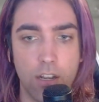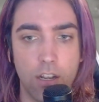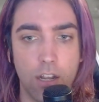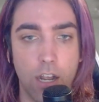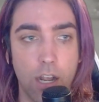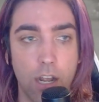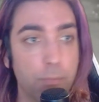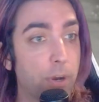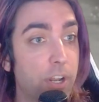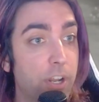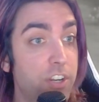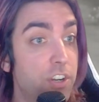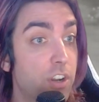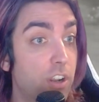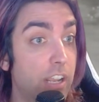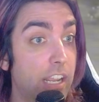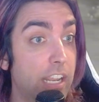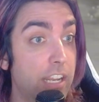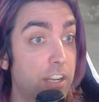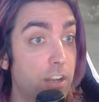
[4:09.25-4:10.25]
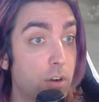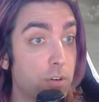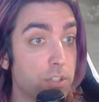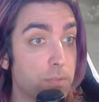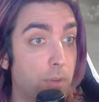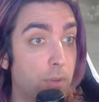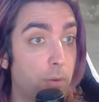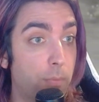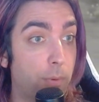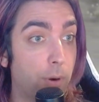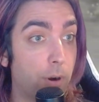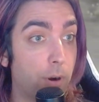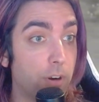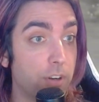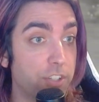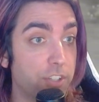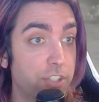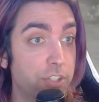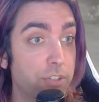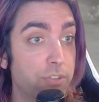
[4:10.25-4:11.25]
But in no small
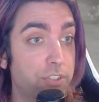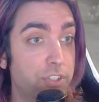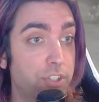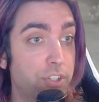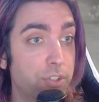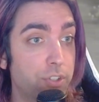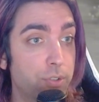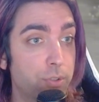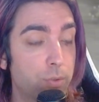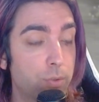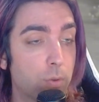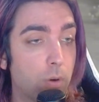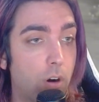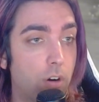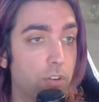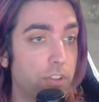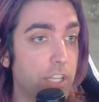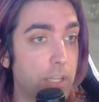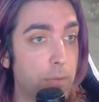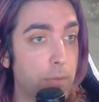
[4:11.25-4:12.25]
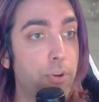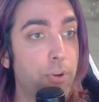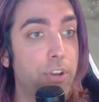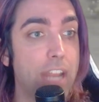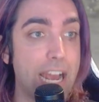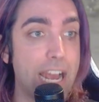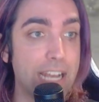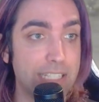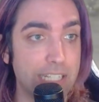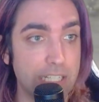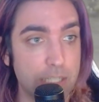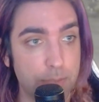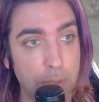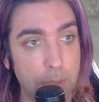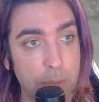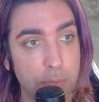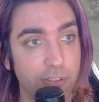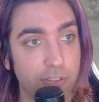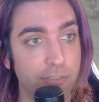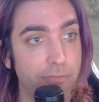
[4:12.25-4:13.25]
part due to all the community assets
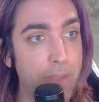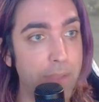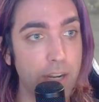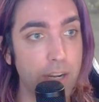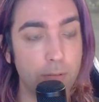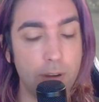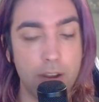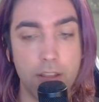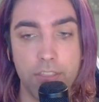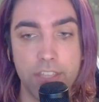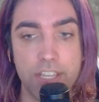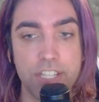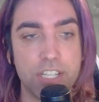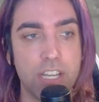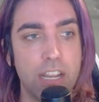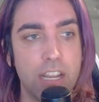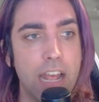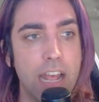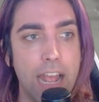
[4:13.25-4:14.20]
people have made around this.